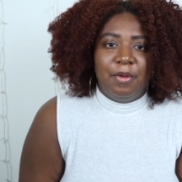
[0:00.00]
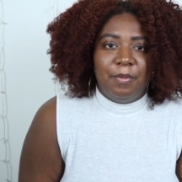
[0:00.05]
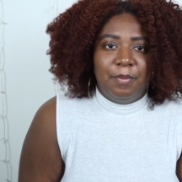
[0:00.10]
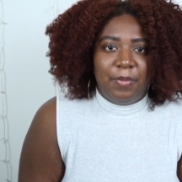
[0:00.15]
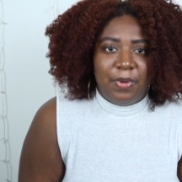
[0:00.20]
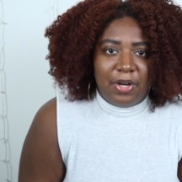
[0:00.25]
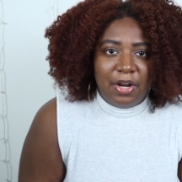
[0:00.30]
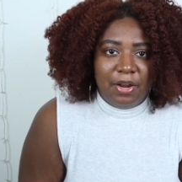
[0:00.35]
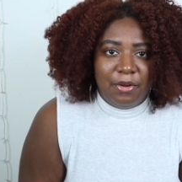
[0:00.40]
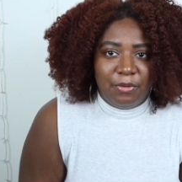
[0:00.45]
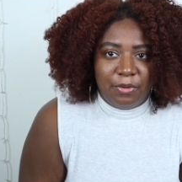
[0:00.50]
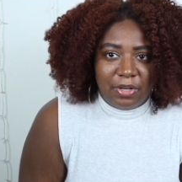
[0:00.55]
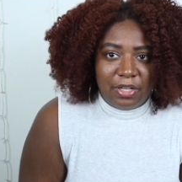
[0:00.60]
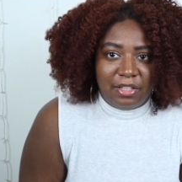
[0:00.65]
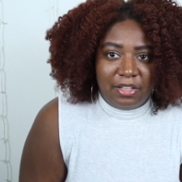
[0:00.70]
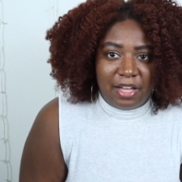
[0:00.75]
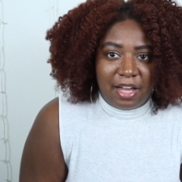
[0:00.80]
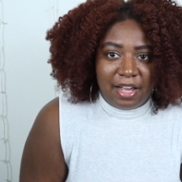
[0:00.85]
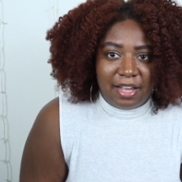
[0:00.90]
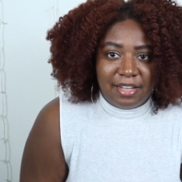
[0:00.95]
But I
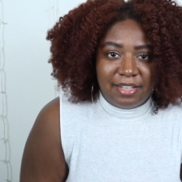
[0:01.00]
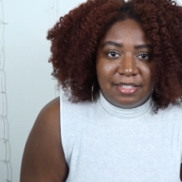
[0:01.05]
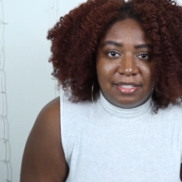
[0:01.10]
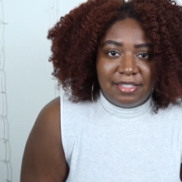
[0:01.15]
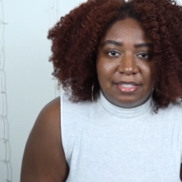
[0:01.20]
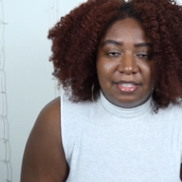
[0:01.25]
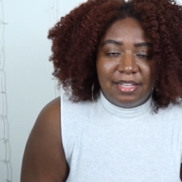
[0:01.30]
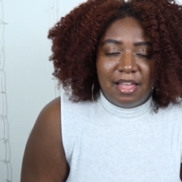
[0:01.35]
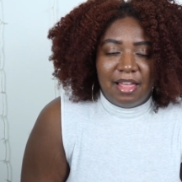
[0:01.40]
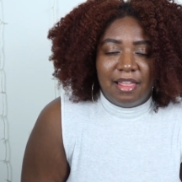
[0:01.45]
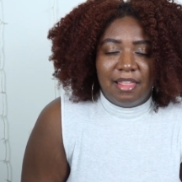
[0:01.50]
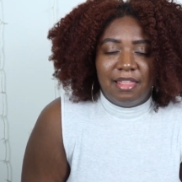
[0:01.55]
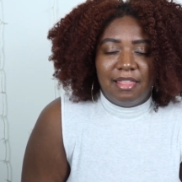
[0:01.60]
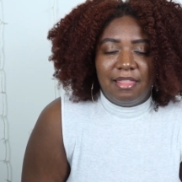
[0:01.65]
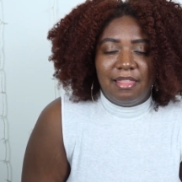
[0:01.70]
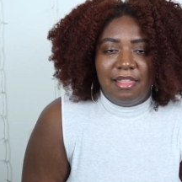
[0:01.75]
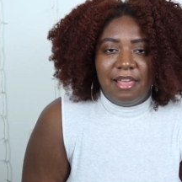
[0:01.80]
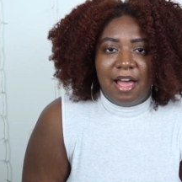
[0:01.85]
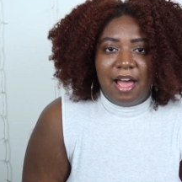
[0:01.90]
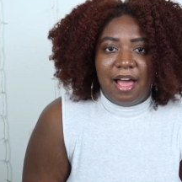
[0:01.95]
realized
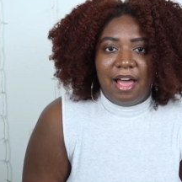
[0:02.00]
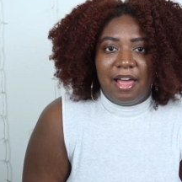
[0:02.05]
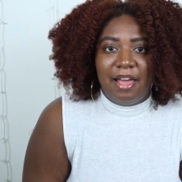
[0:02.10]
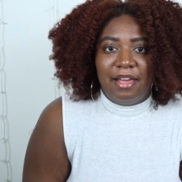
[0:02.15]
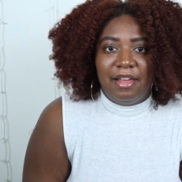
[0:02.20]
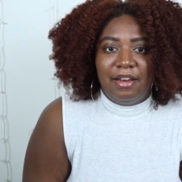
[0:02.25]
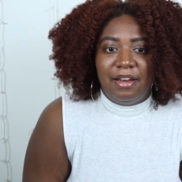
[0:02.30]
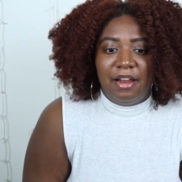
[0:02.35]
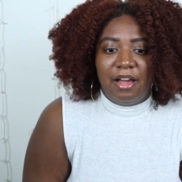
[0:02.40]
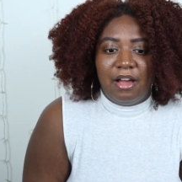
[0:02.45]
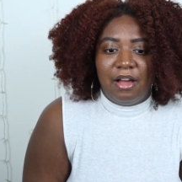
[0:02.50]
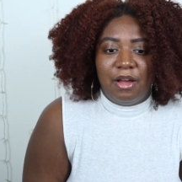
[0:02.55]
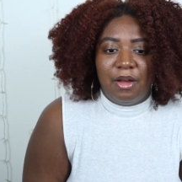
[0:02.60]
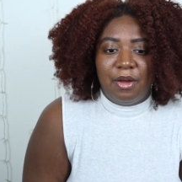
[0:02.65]
that